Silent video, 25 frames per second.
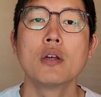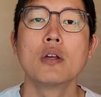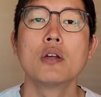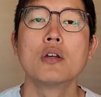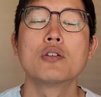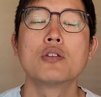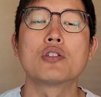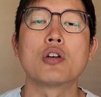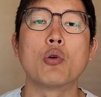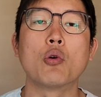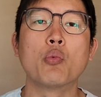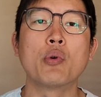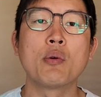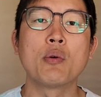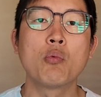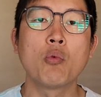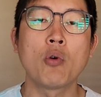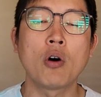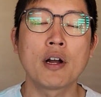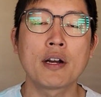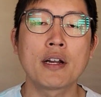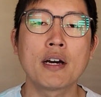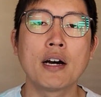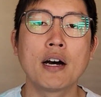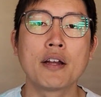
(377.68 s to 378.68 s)
So we
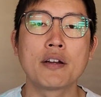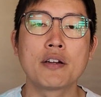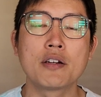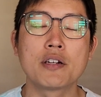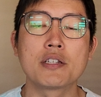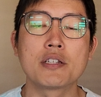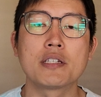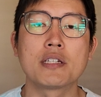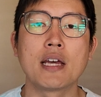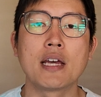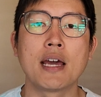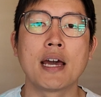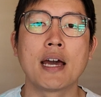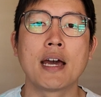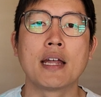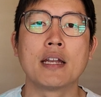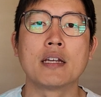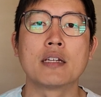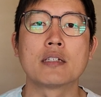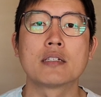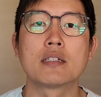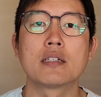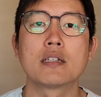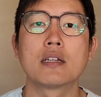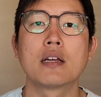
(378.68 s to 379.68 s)
want to
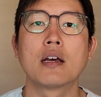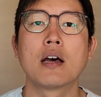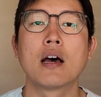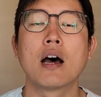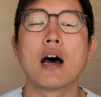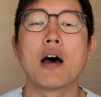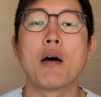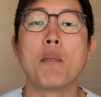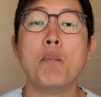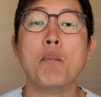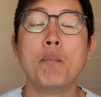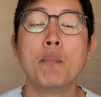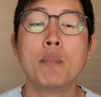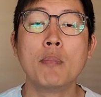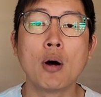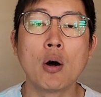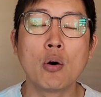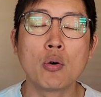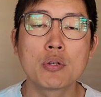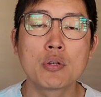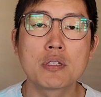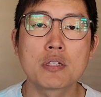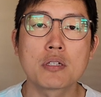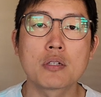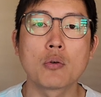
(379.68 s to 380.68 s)
understand
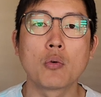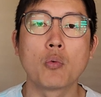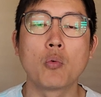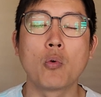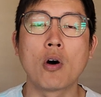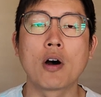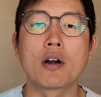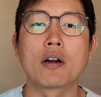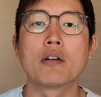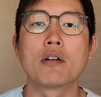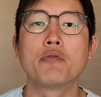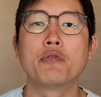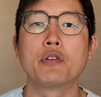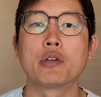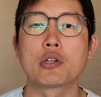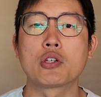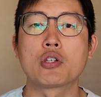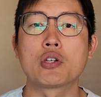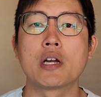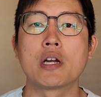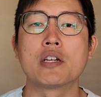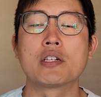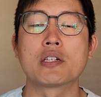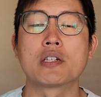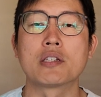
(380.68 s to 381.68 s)
most water
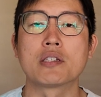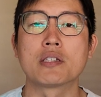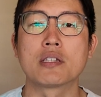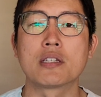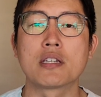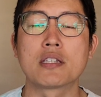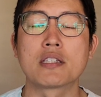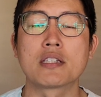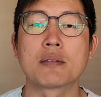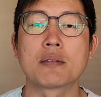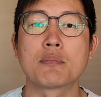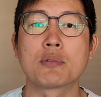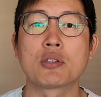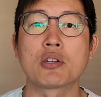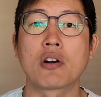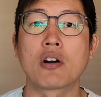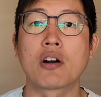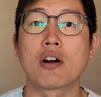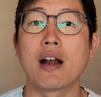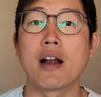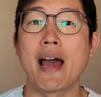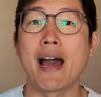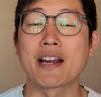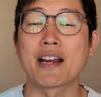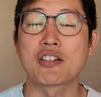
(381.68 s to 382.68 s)
filtration systems
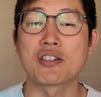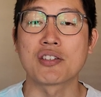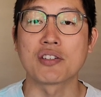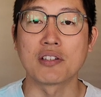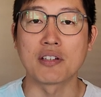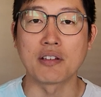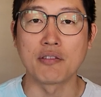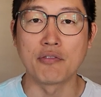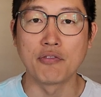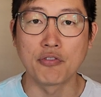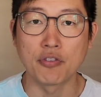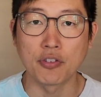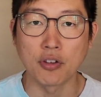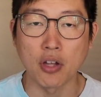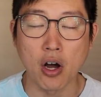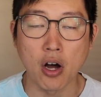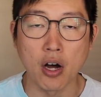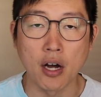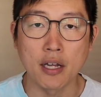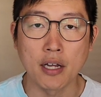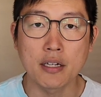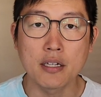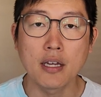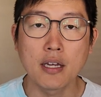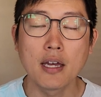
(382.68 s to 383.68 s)
are actually
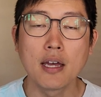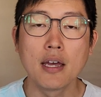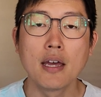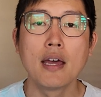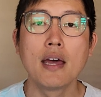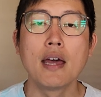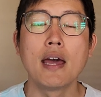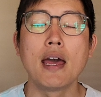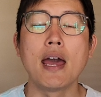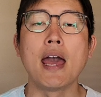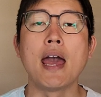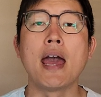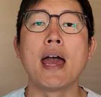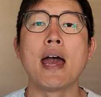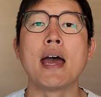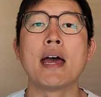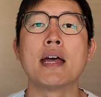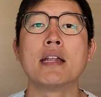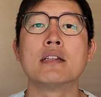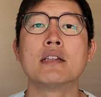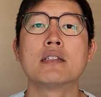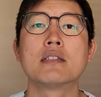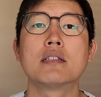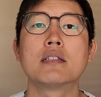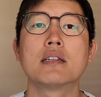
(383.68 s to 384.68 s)
flawed,
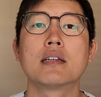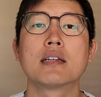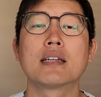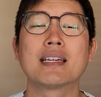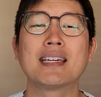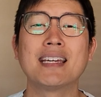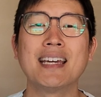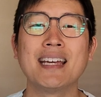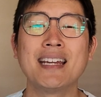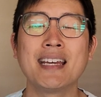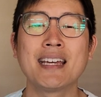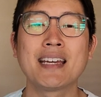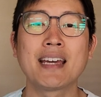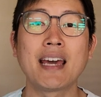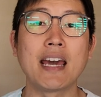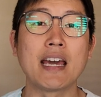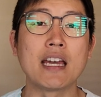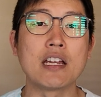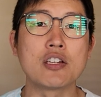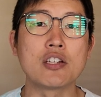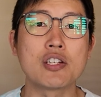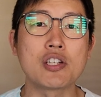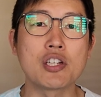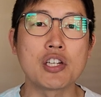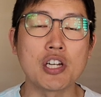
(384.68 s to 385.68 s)
and getting
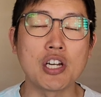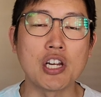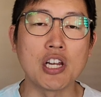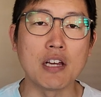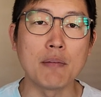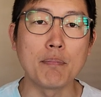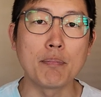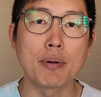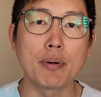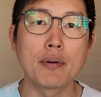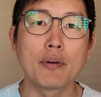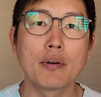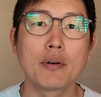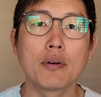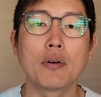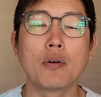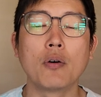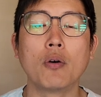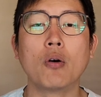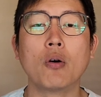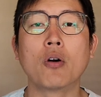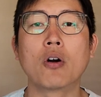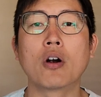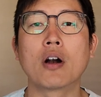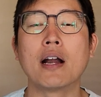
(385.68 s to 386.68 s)
a cheap
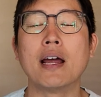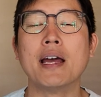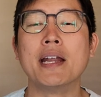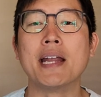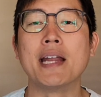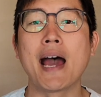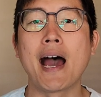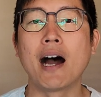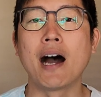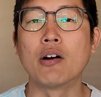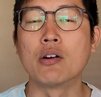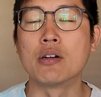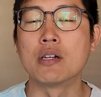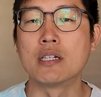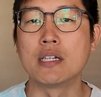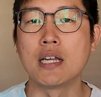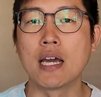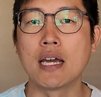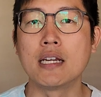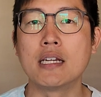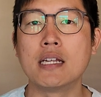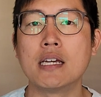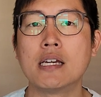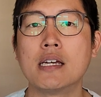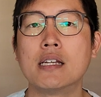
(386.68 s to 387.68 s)
or an
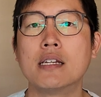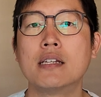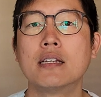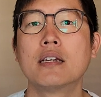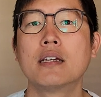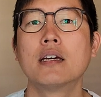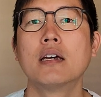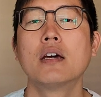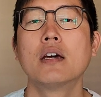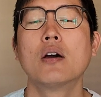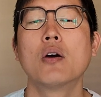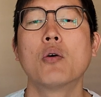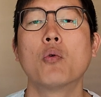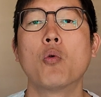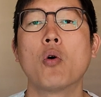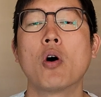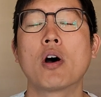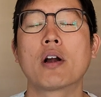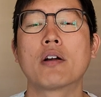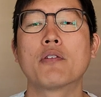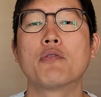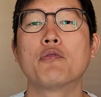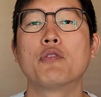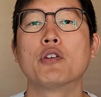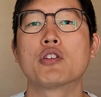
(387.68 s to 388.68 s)
outdated
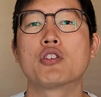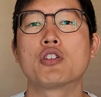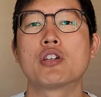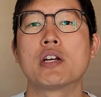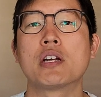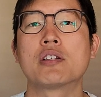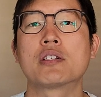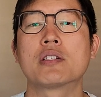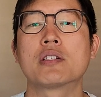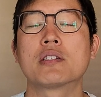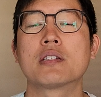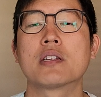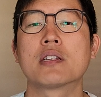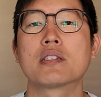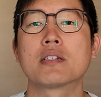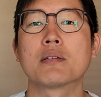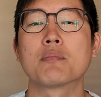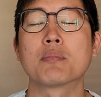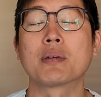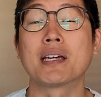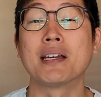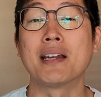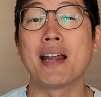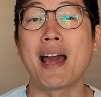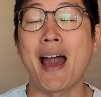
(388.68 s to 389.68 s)
water filtration
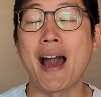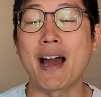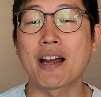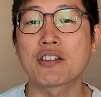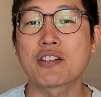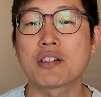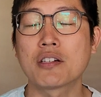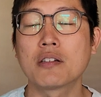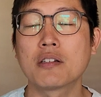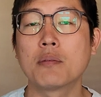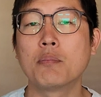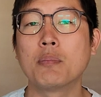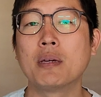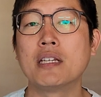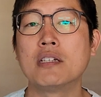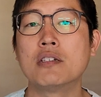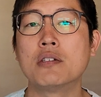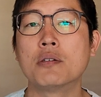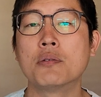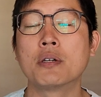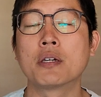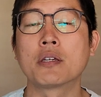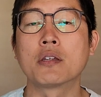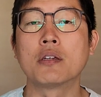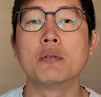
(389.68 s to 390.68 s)
system can actually be
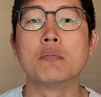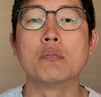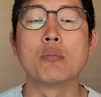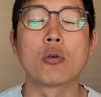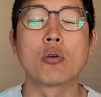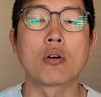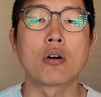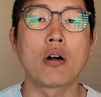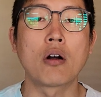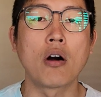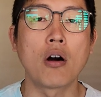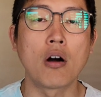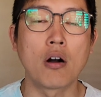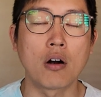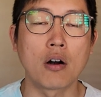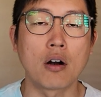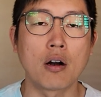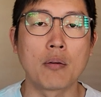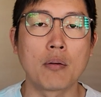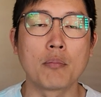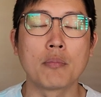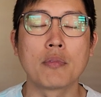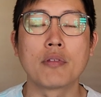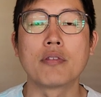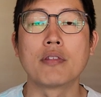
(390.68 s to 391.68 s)
doing you more
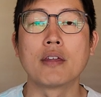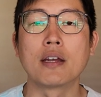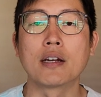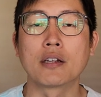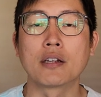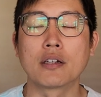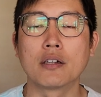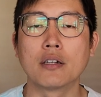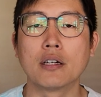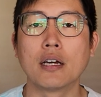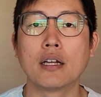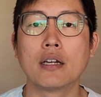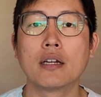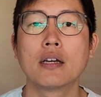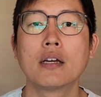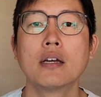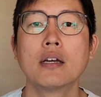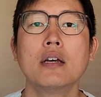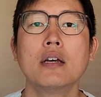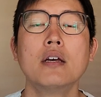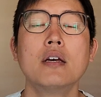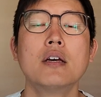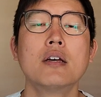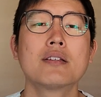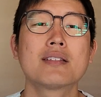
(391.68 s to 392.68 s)
harm than good.
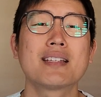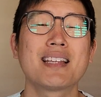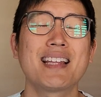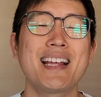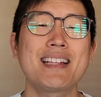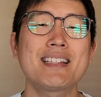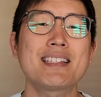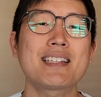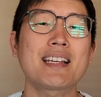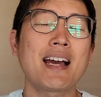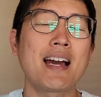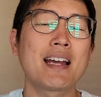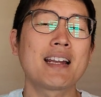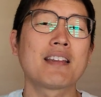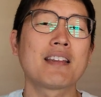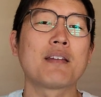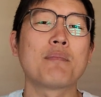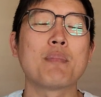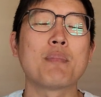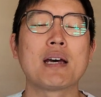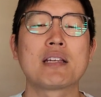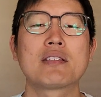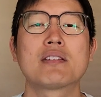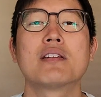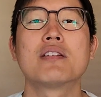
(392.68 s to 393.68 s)
So that's kind of the
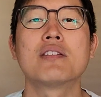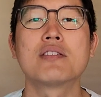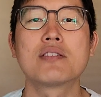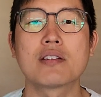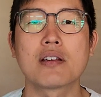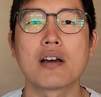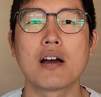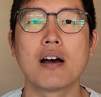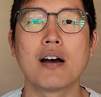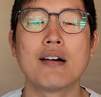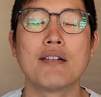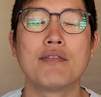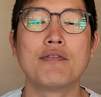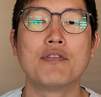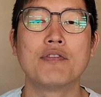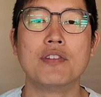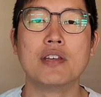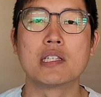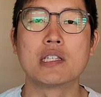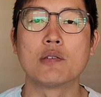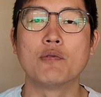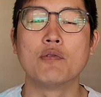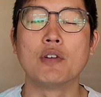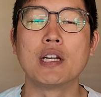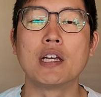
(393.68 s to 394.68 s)
message of
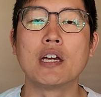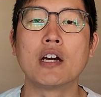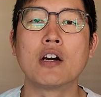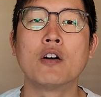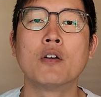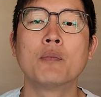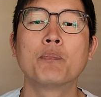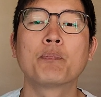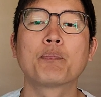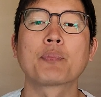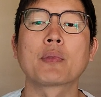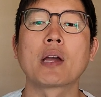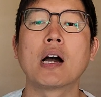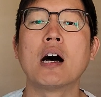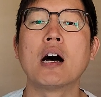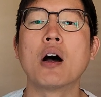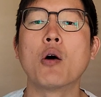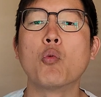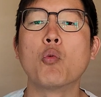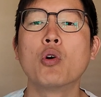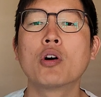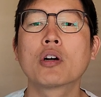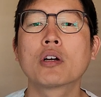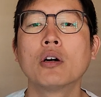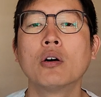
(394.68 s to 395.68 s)
this video.
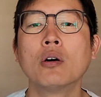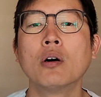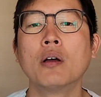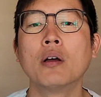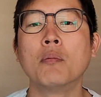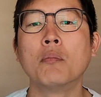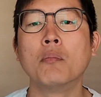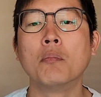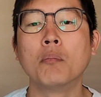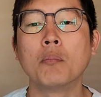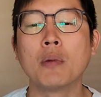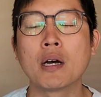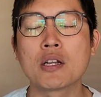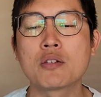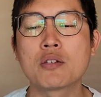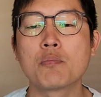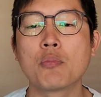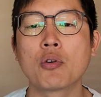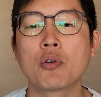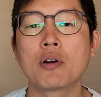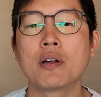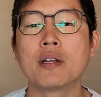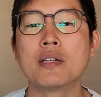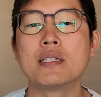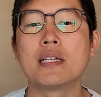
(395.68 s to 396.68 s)
We'll go in much
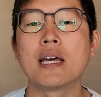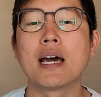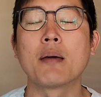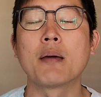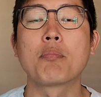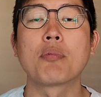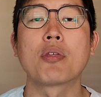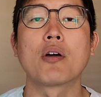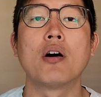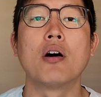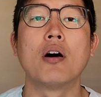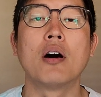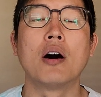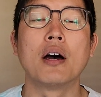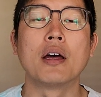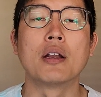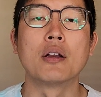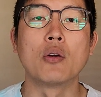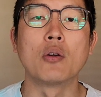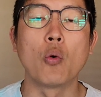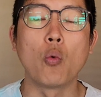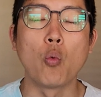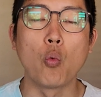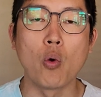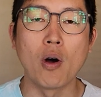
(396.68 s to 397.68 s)
more in depth
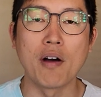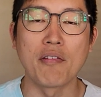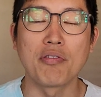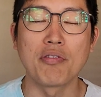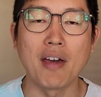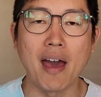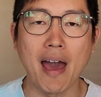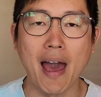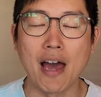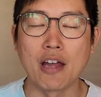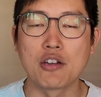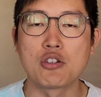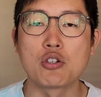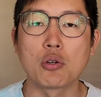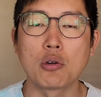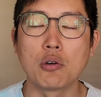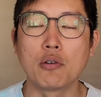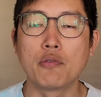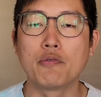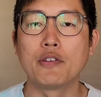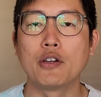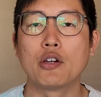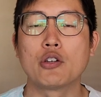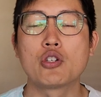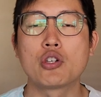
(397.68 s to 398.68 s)
on what the actual
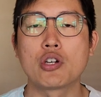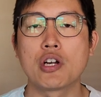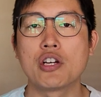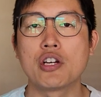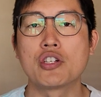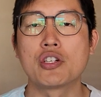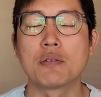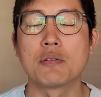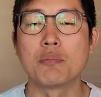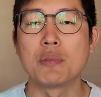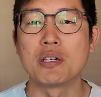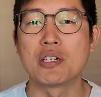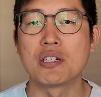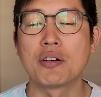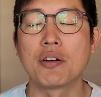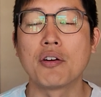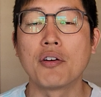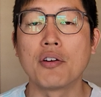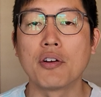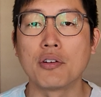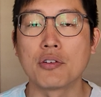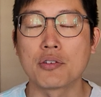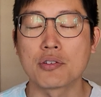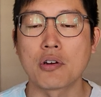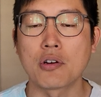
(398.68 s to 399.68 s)
filtration
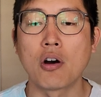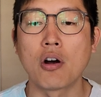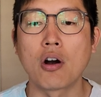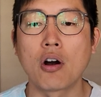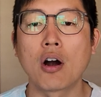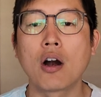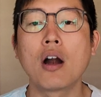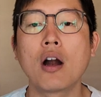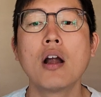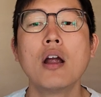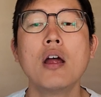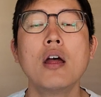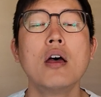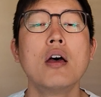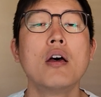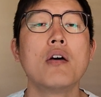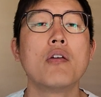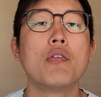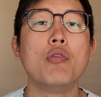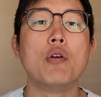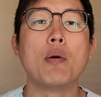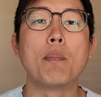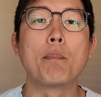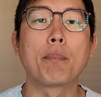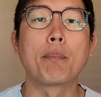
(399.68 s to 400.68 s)
materials are,
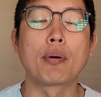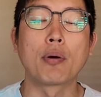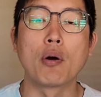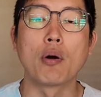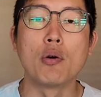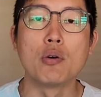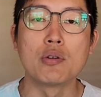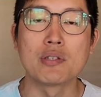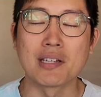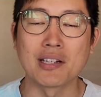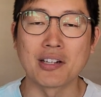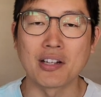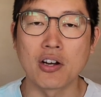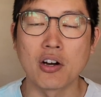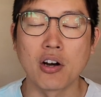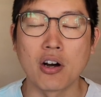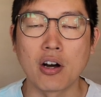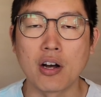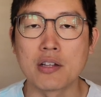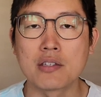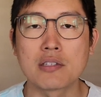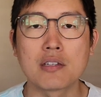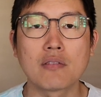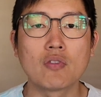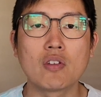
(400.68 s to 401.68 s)
the pros and
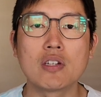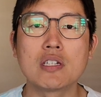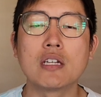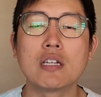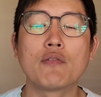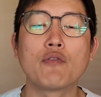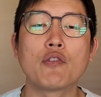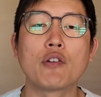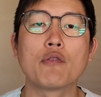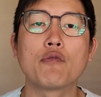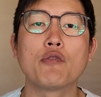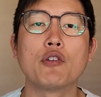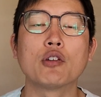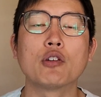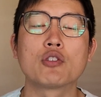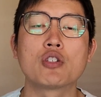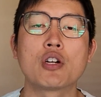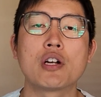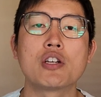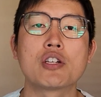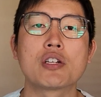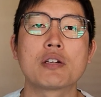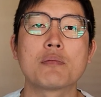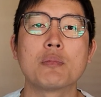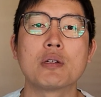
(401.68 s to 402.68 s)
cons of the different
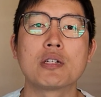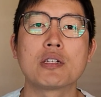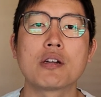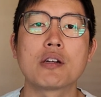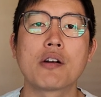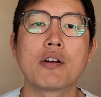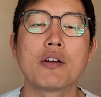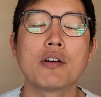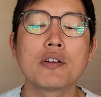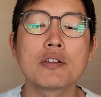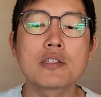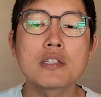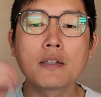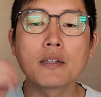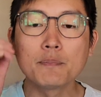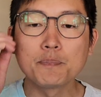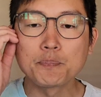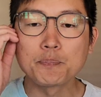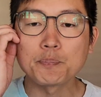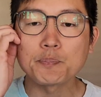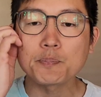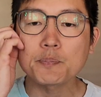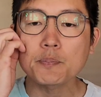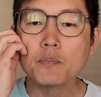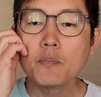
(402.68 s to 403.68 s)
filtration materials,
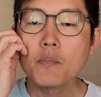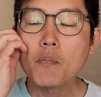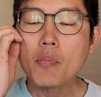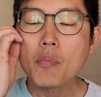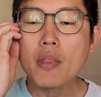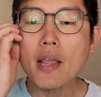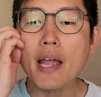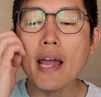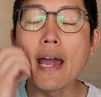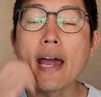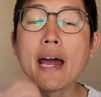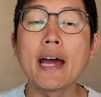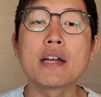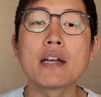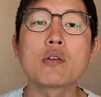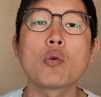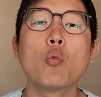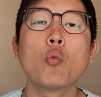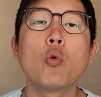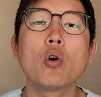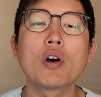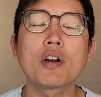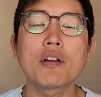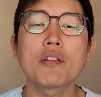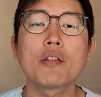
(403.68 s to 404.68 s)
and
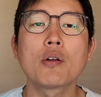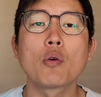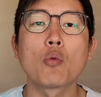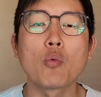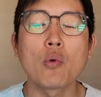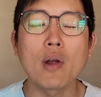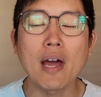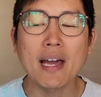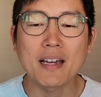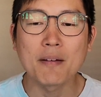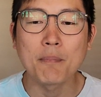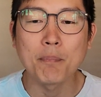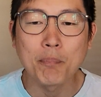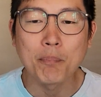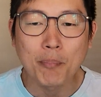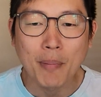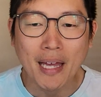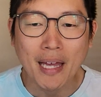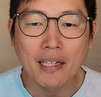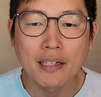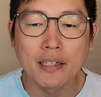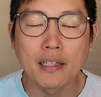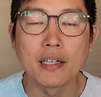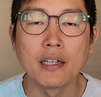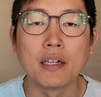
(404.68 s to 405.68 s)
what are the
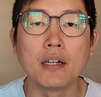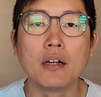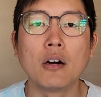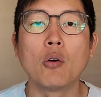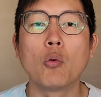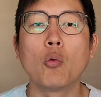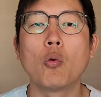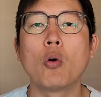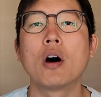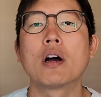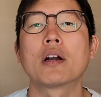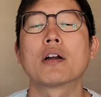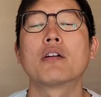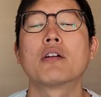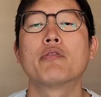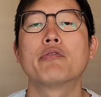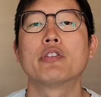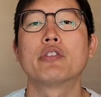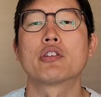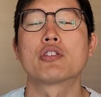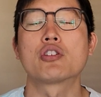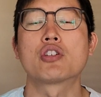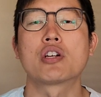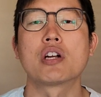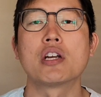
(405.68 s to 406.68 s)
recommended water
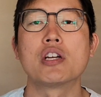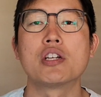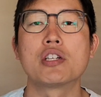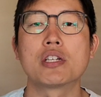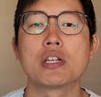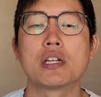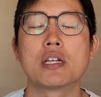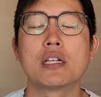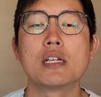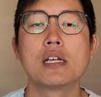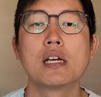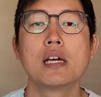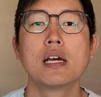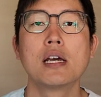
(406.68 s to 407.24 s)
filtration